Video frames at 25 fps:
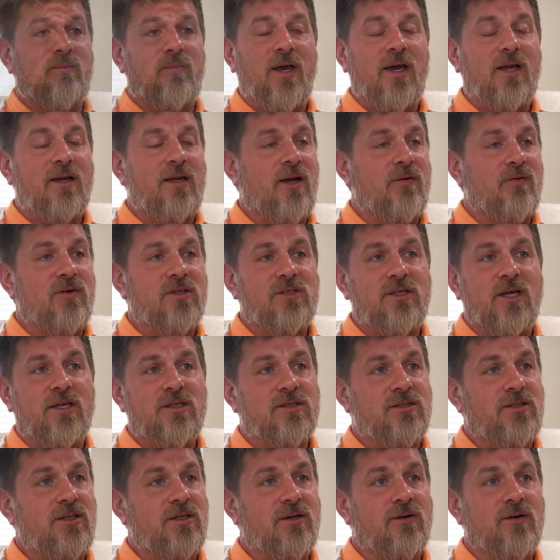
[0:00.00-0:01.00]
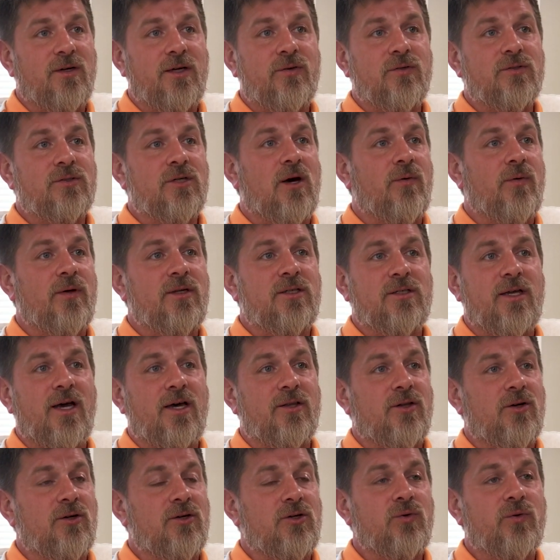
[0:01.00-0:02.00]
man never sat still. He was always
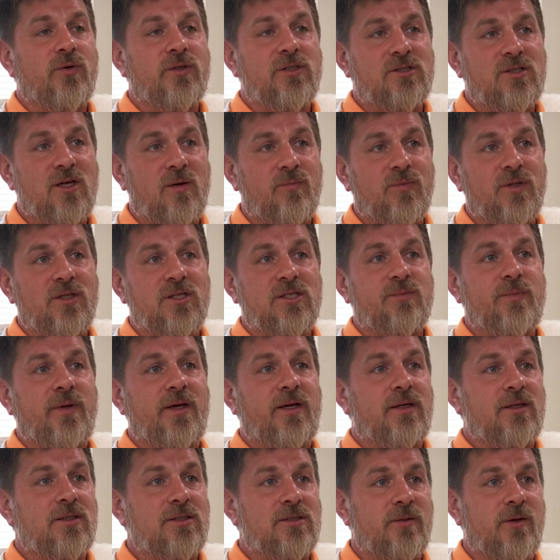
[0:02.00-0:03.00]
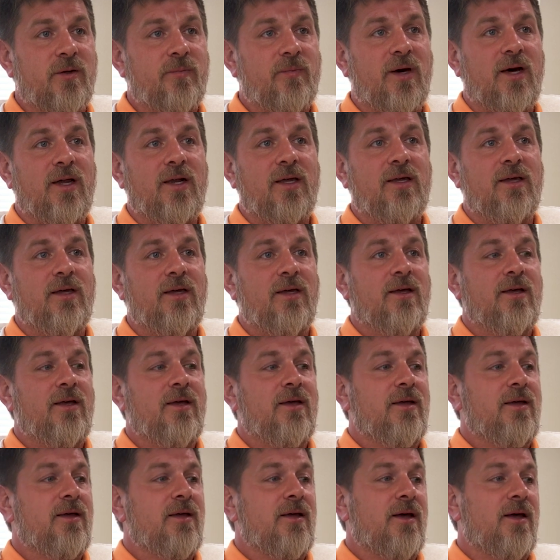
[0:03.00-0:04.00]
out there doing something, speaking to somebody,
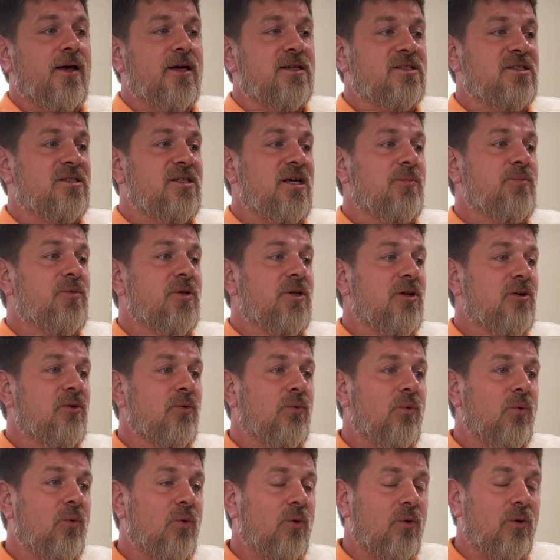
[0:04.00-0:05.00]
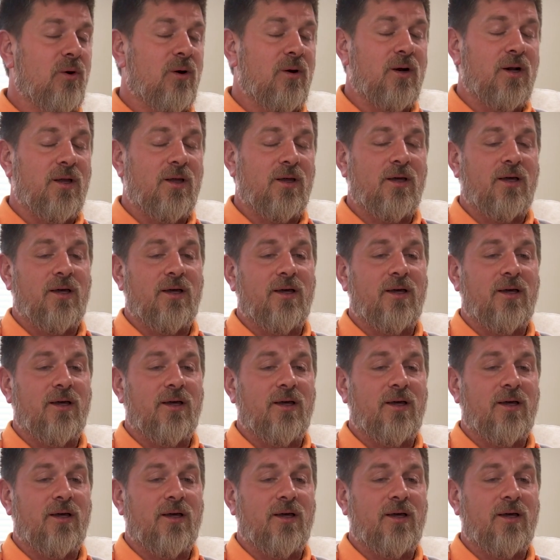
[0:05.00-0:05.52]
accepting an award,